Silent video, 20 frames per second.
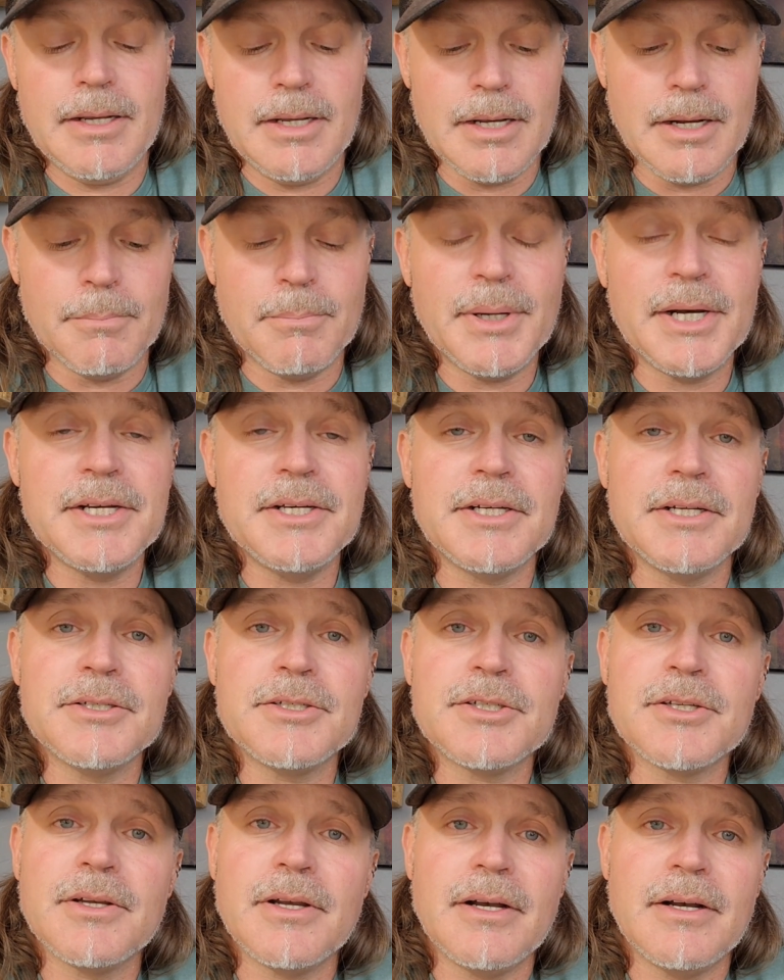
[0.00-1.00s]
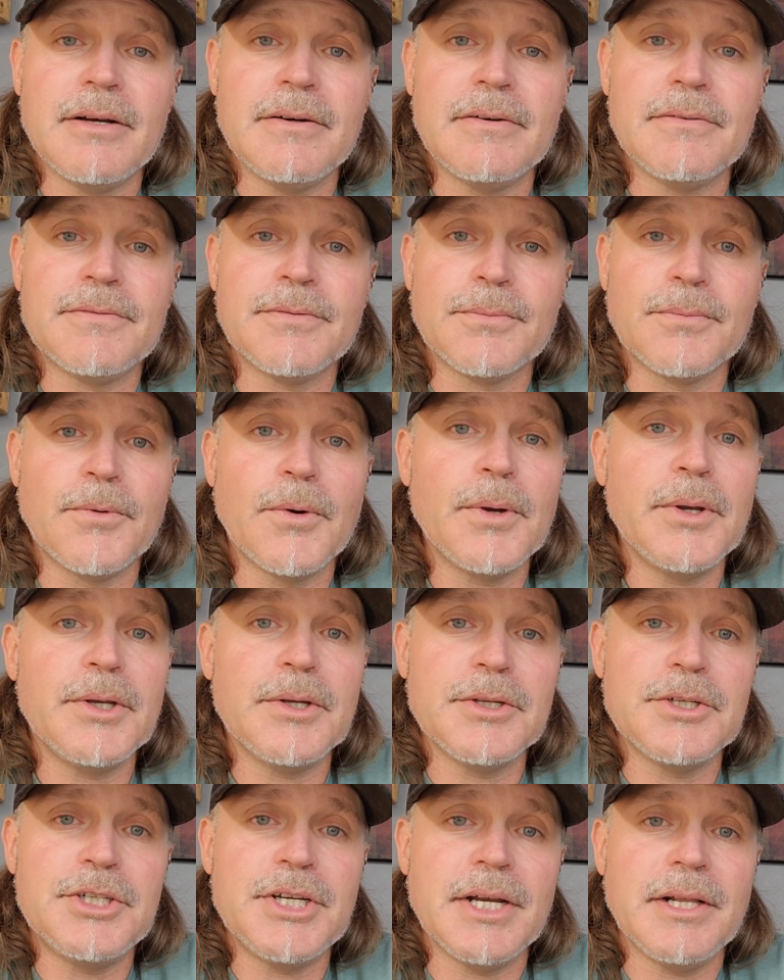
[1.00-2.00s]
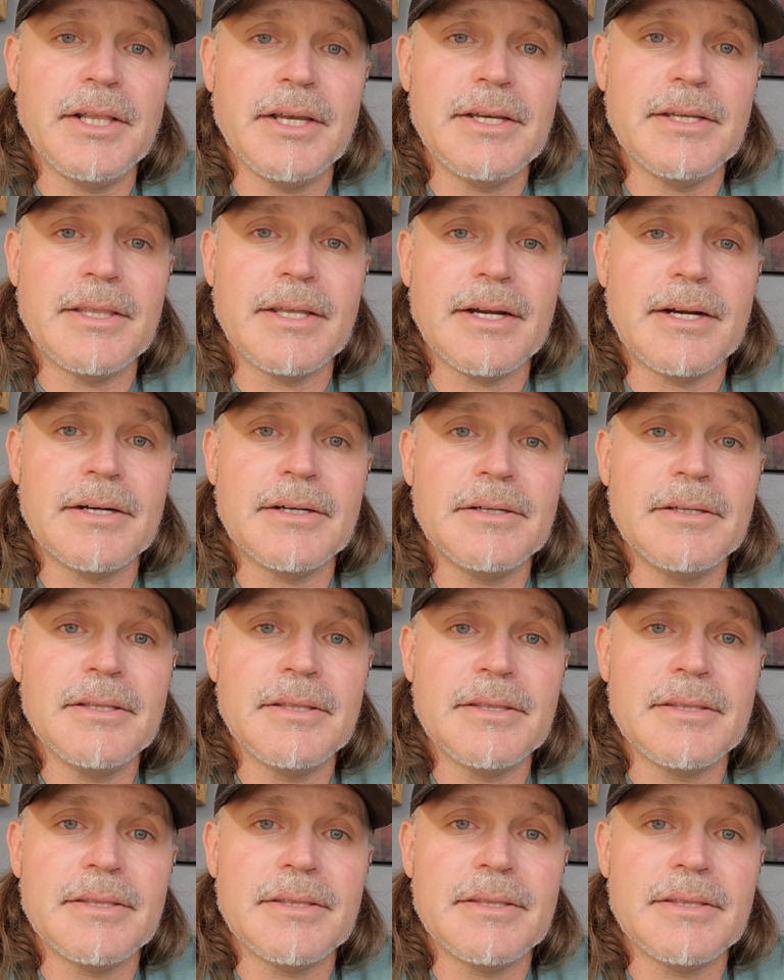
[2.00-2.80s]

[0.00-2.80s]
abundance of royal jelly there